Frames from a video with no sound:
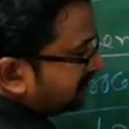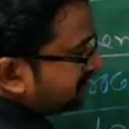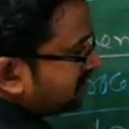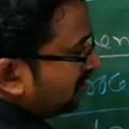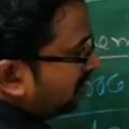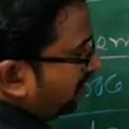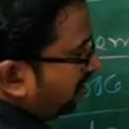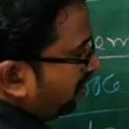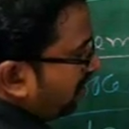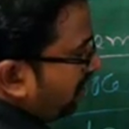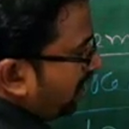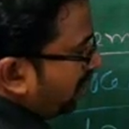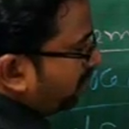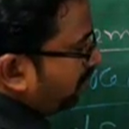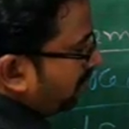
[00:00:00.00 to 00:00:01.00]
has got
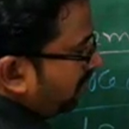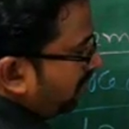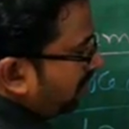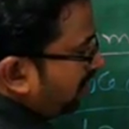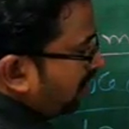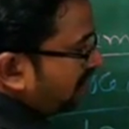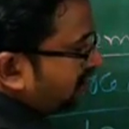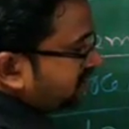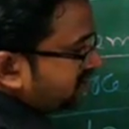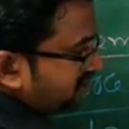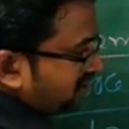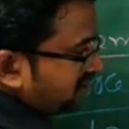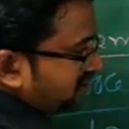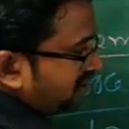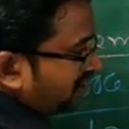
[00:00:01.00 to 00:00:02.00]
carbon,
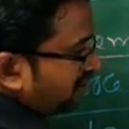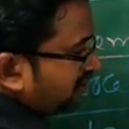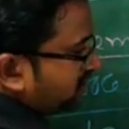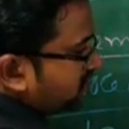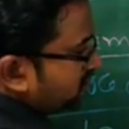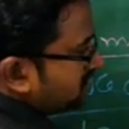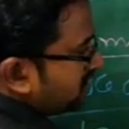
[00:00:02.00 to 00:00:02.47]
oxygen is gone. So